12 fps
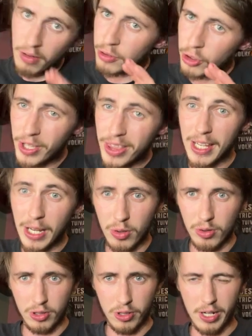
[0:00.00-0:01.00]
New
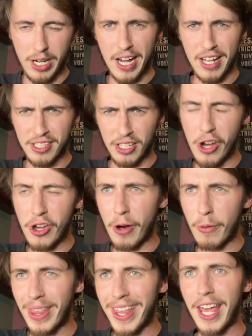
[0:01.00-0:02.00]
thing, on cards that I
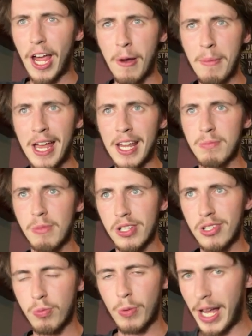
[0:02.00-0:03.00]
don't really care about as
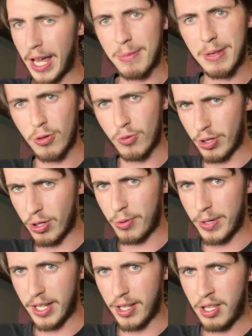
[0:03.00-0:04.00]
much, we're going to be doing it
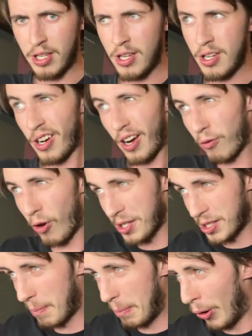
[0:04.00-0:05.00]
quick. I've wrote
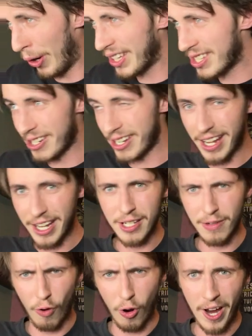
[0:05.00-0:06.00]
some points on each
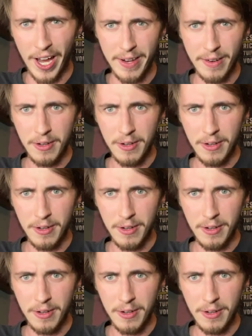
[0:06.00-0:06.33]
fight.